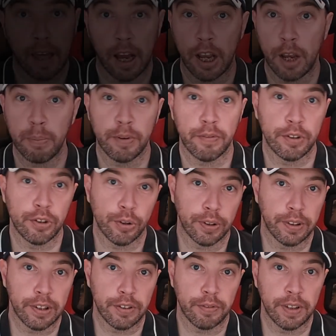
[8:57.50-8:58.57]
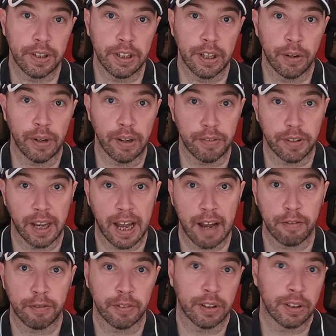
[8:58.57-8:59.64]
I hope you've enjoyed this video. If you
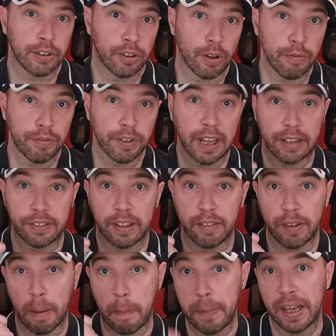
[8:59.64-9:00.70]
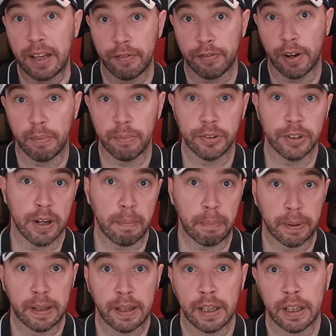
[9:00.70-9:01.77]
have, don't forget to give it a big thumbs up.